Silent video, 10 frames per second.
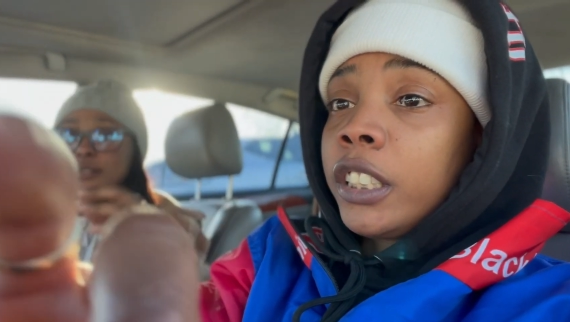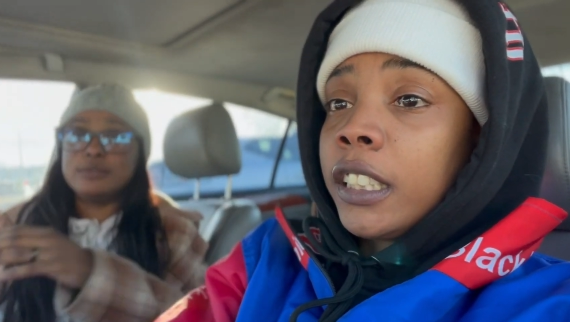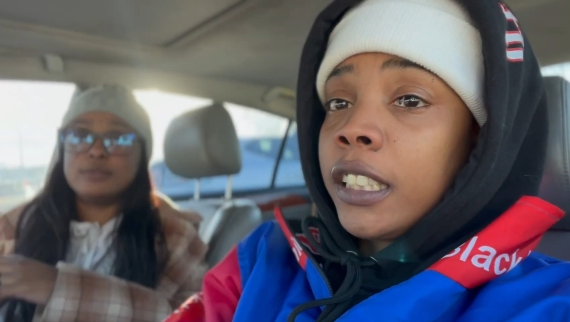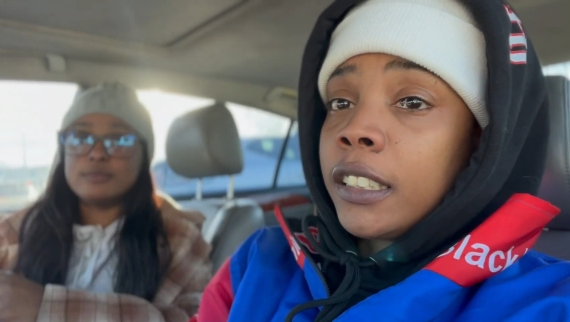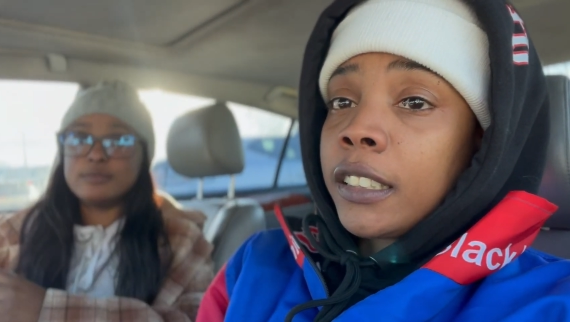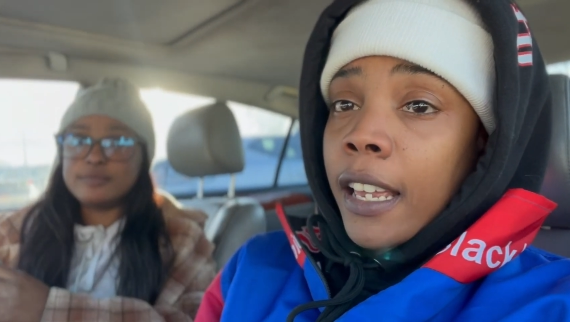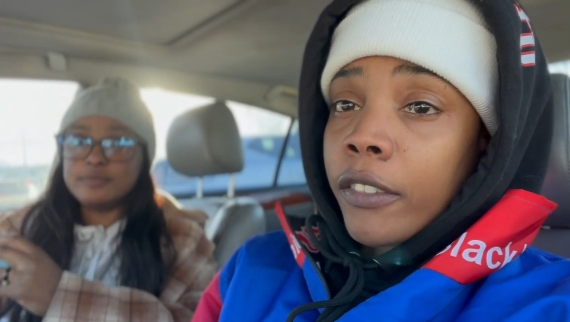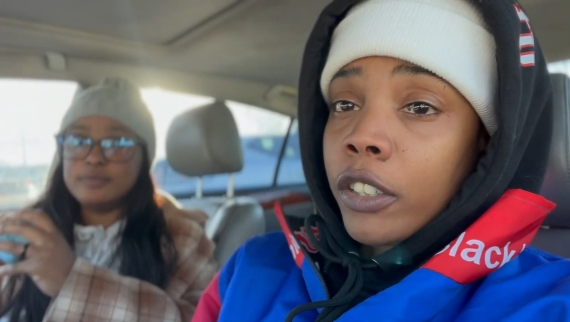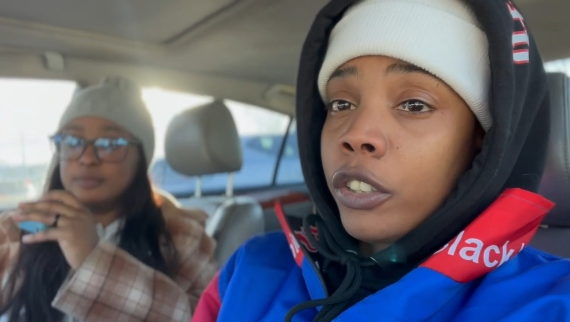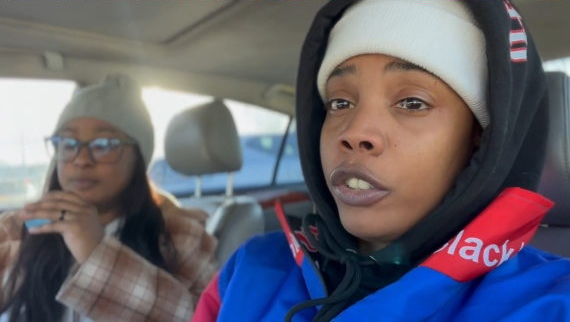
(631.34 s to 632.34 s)
Speaker 1: is
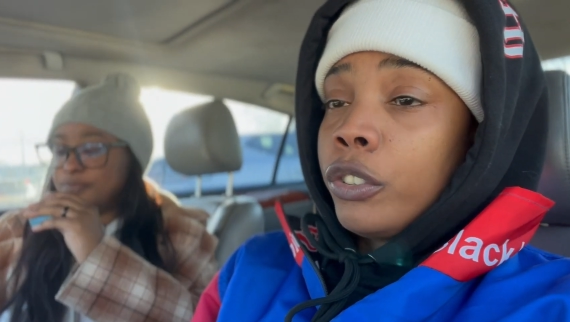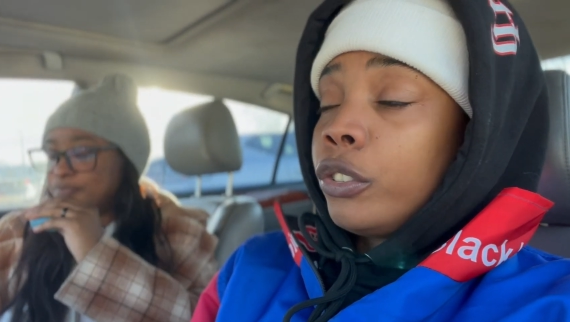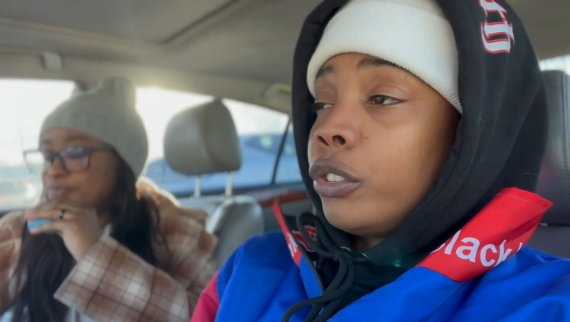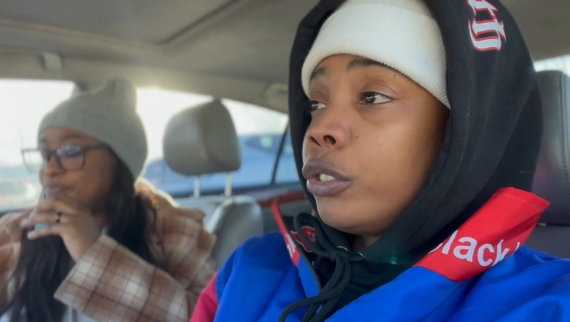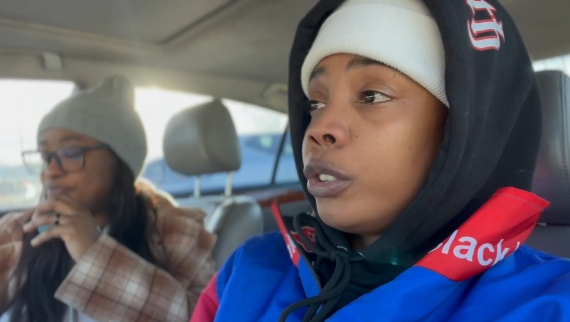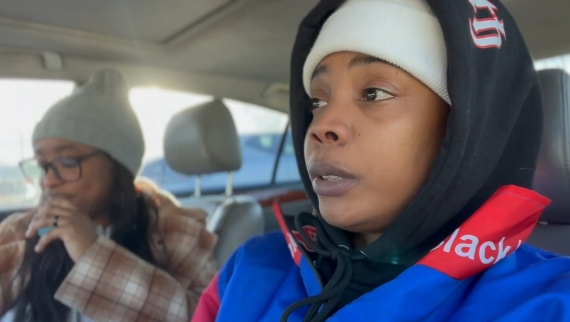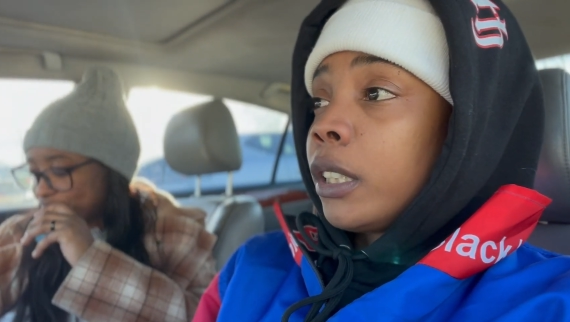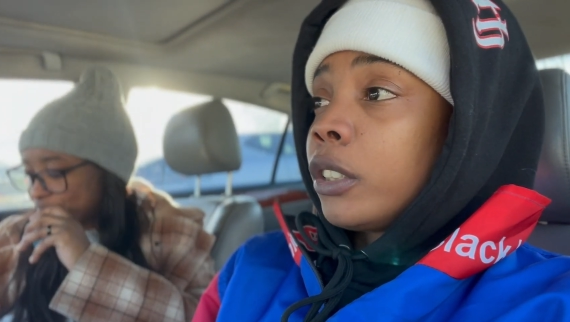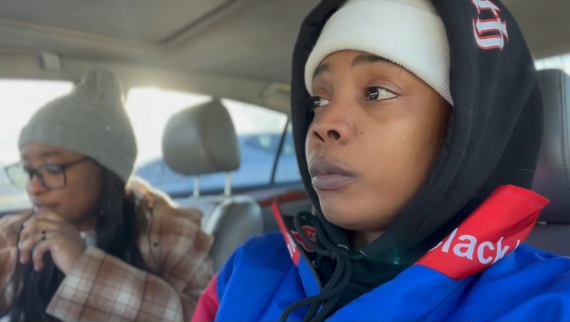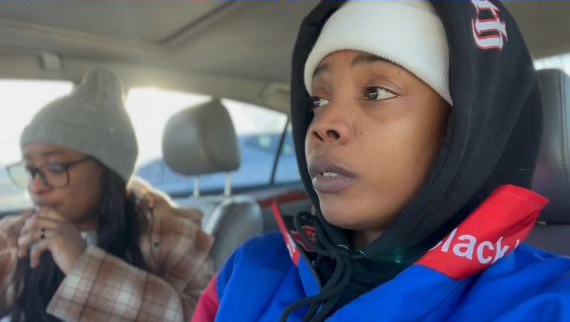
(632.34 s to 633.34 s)
having a new YouTube
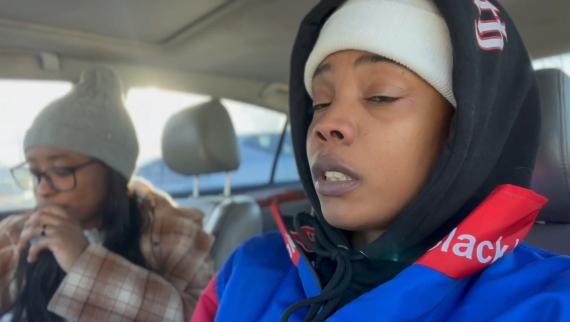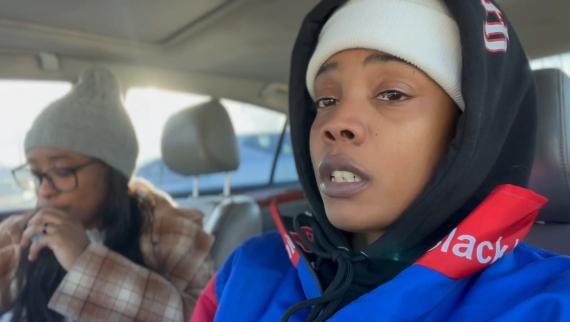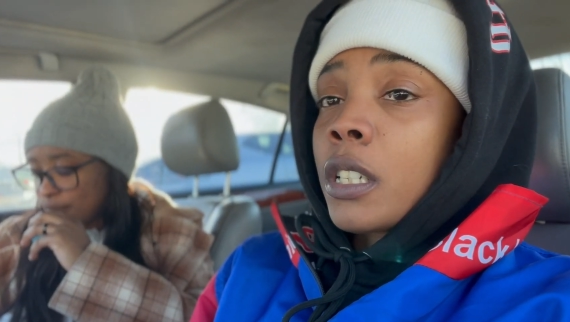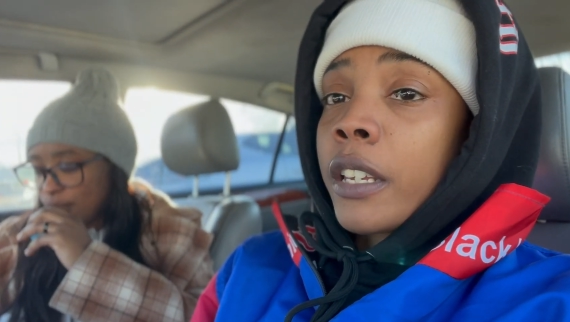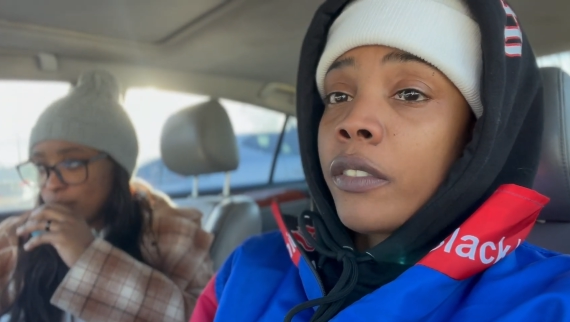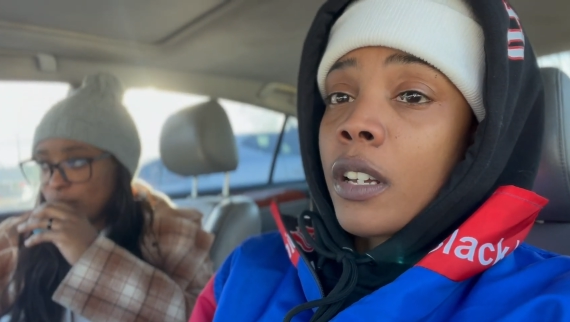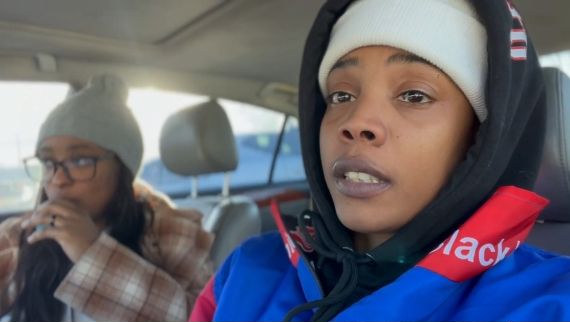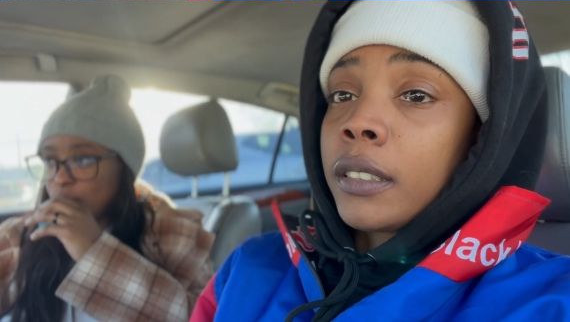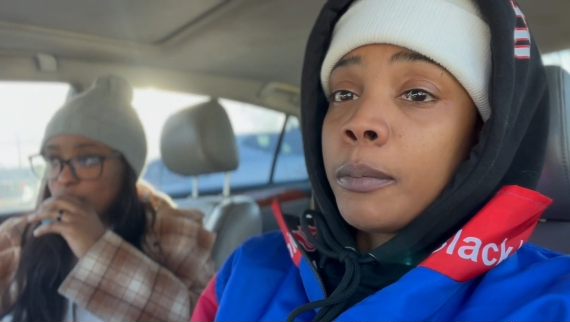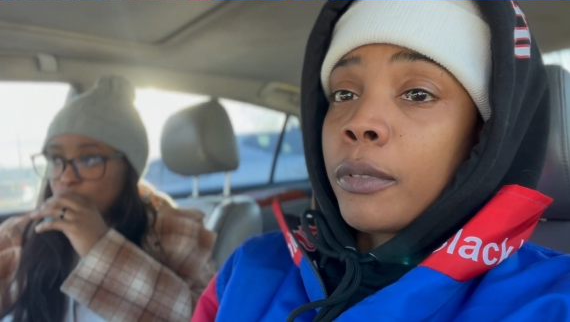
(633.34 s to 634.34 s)
channel. We're gonna give y'all a
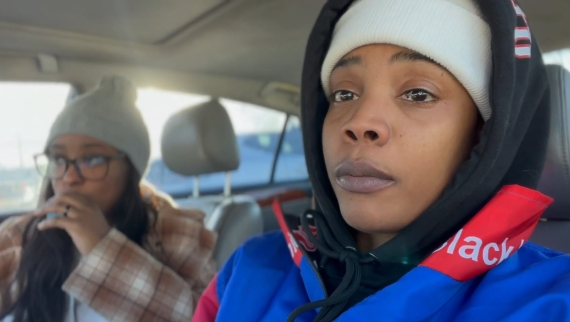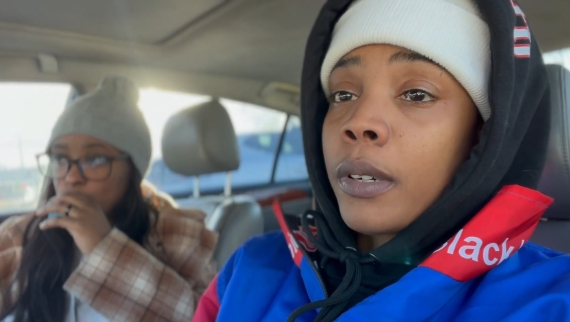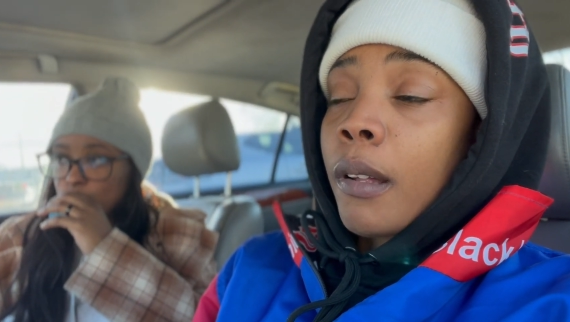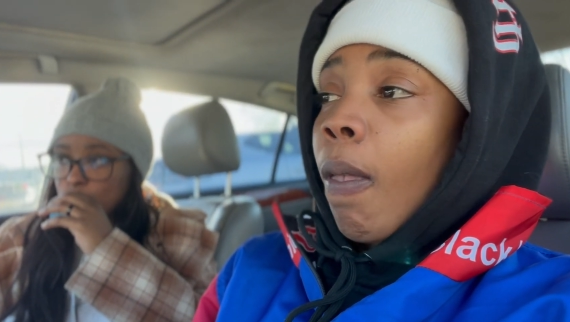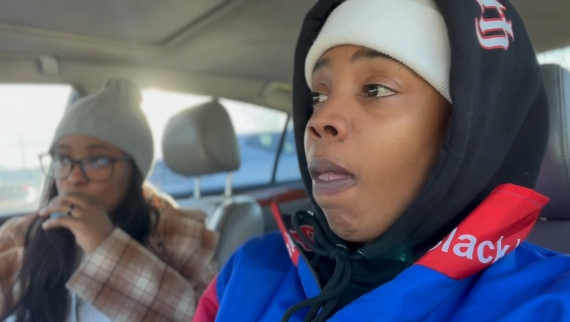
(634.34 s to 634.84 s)
snip of what